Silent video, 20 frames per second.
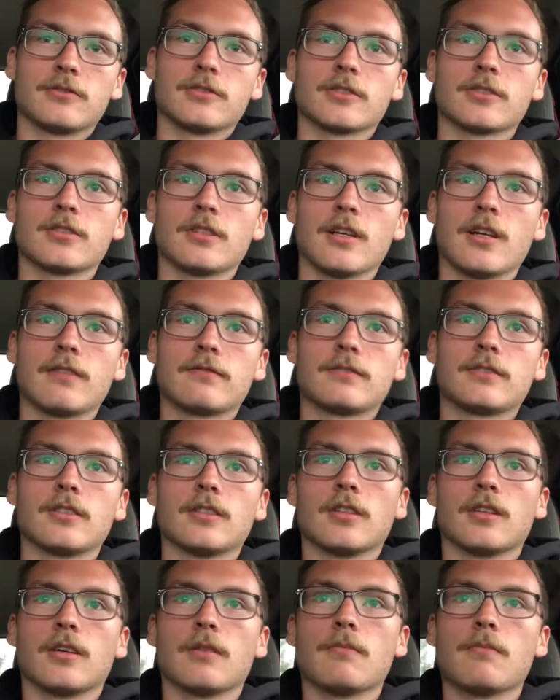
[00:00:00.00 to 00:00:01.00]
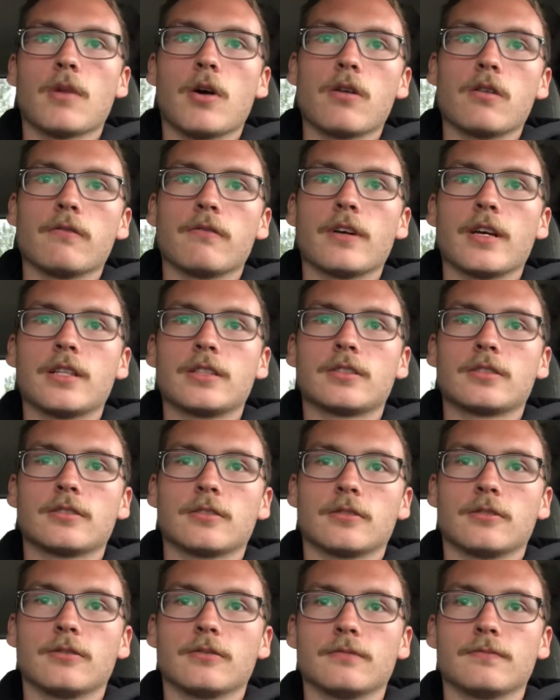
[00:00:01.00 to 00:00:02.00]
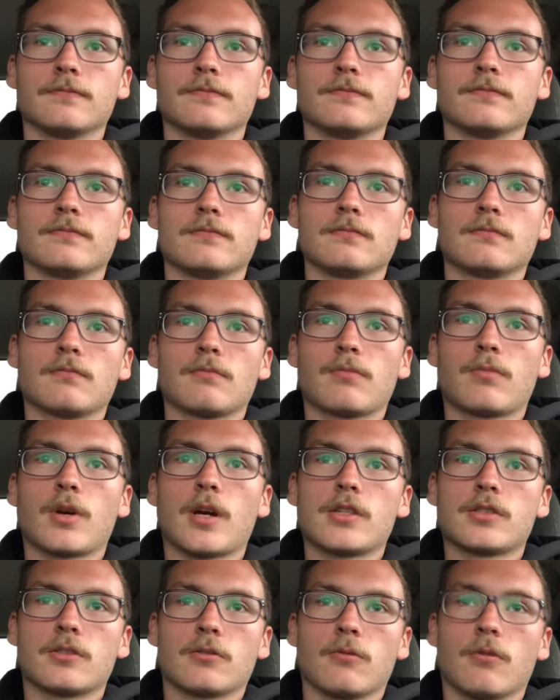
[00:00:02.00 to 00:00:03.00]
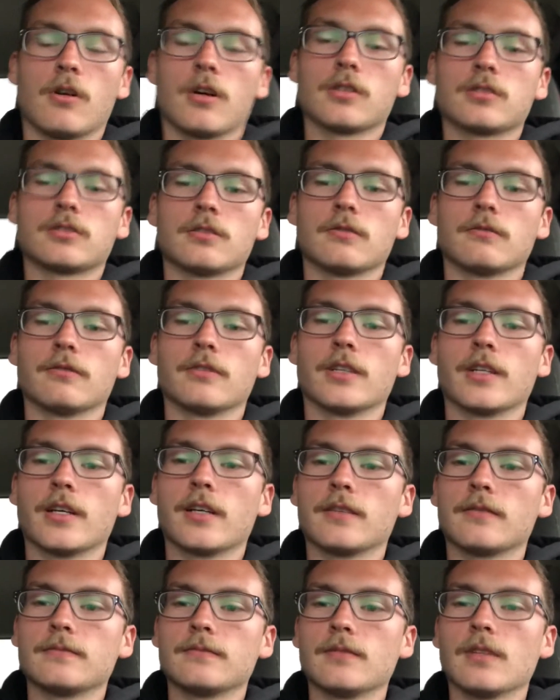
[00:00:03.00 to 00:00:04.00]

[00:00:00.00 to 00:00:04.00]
Just left a motivational pressure washing event,